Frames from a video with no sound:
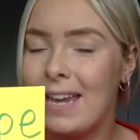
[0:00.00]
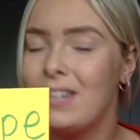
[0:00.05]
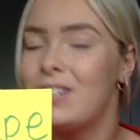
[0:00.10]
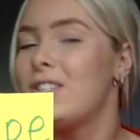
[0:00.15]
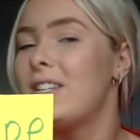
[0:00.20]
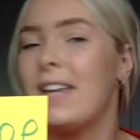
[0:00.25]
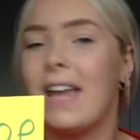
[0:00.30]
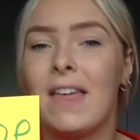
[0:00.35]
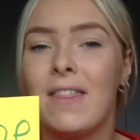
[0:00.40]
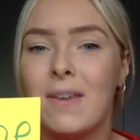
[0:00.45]
H
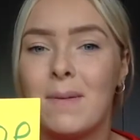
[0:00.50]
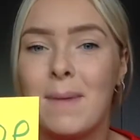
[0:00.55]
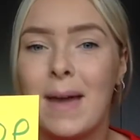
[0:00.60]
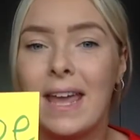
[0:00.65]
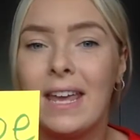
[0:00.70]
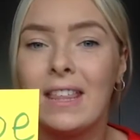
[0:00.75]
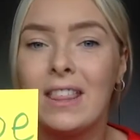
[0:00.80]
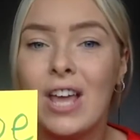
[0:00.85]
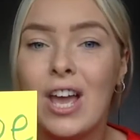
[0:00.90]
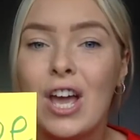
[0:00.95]
together
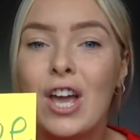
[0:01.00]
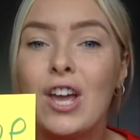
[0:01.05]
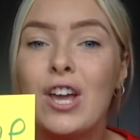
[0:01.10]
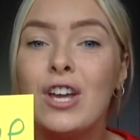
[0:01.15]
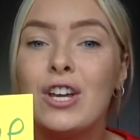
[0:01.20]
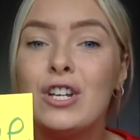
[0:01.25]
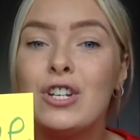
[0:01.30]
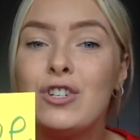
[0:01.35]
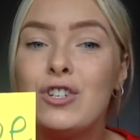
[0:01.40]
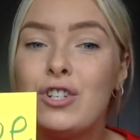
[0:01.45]
make the
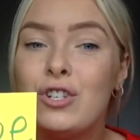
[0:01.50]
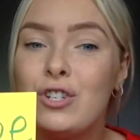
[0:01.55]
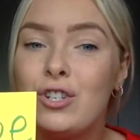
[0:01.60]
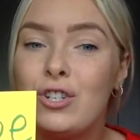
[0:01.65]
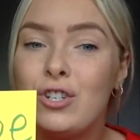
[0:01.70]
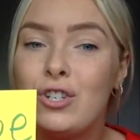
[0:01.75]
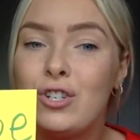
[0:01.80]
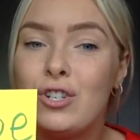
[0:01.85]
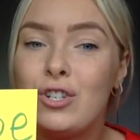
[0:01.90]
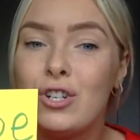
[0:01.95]

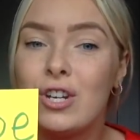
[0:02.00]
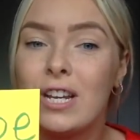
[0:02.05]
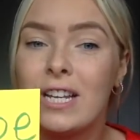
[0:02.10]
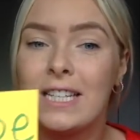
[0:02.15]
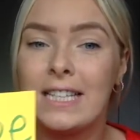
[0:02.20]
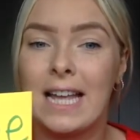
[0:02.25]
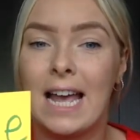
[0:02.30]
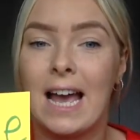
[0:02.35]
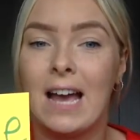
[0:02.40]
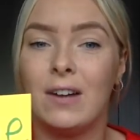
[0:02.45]
sh
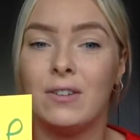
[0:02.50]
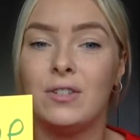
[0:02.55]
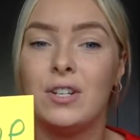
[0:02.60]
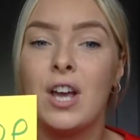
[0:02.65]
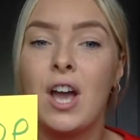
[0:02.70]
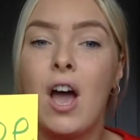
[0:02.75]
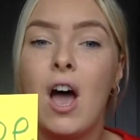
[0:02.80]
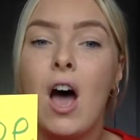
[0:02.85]
sound.